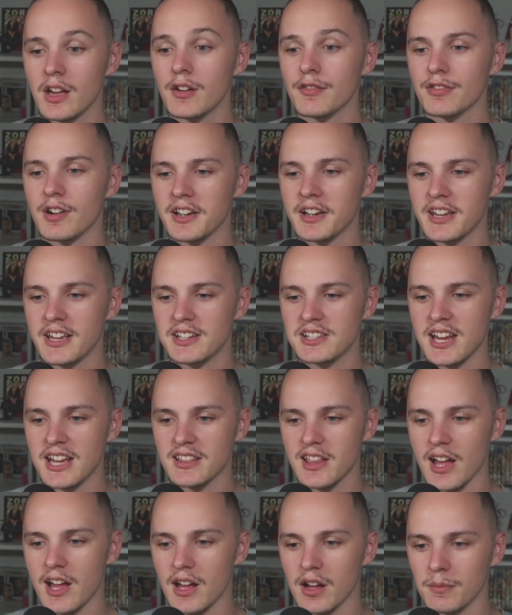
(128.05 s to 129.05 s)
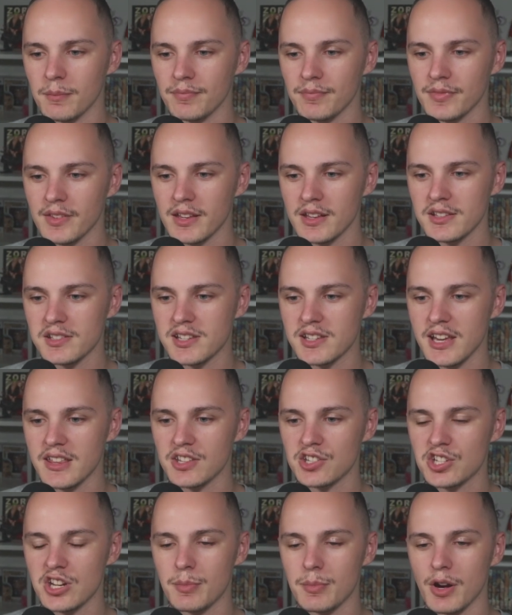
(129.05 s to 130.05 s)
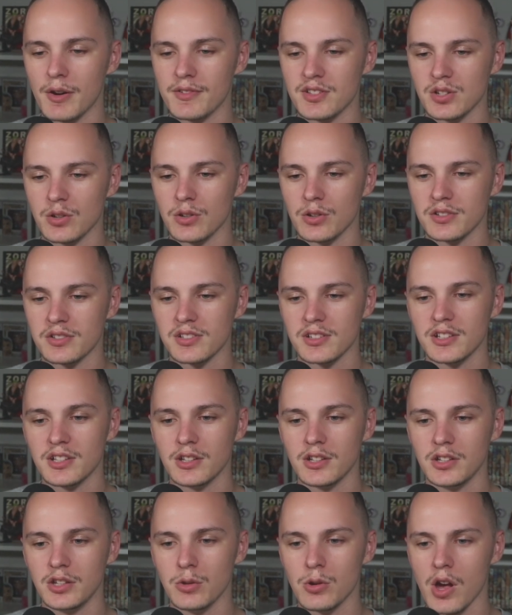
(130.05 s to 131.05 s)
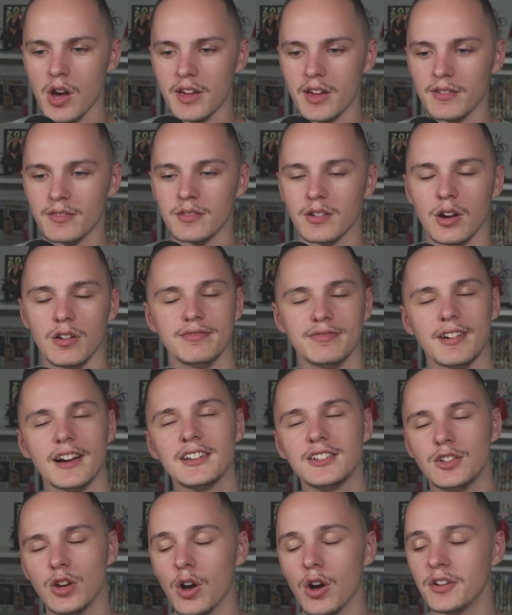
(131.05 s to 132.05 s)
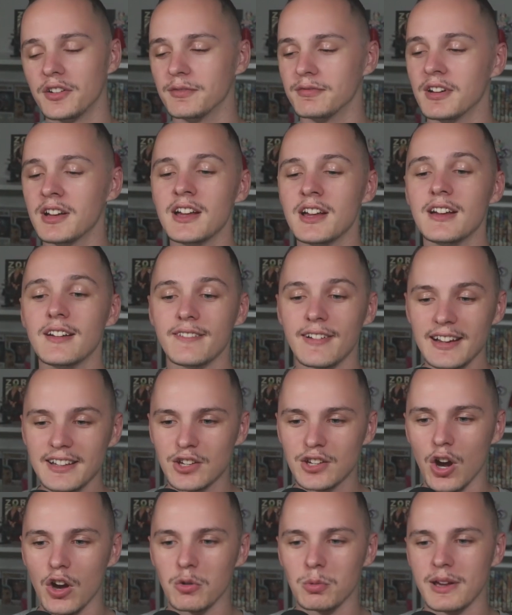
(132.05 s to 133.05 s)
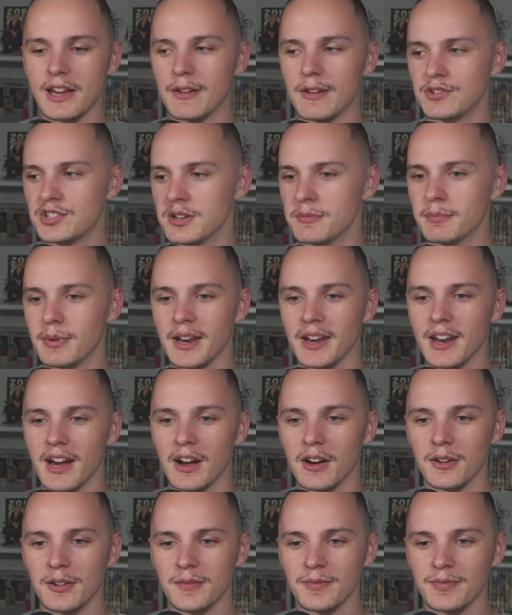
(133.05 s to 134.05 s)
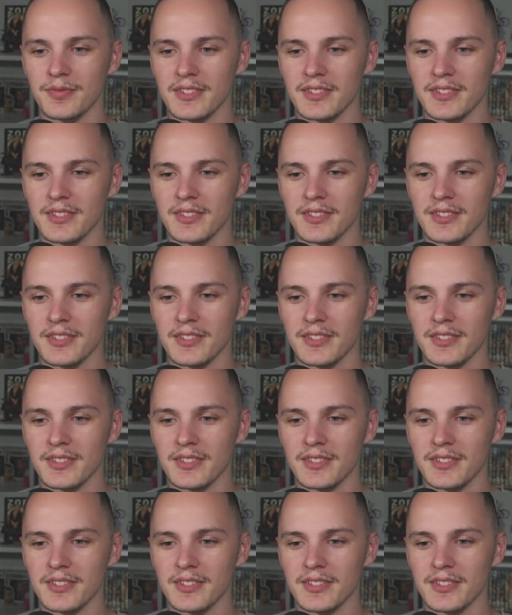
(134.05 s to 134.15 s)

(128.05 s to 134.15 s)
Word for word: Franky, take the helm. Steer the ship over to us. You got it. Oh, thank God. Thank God we have Jinbei now.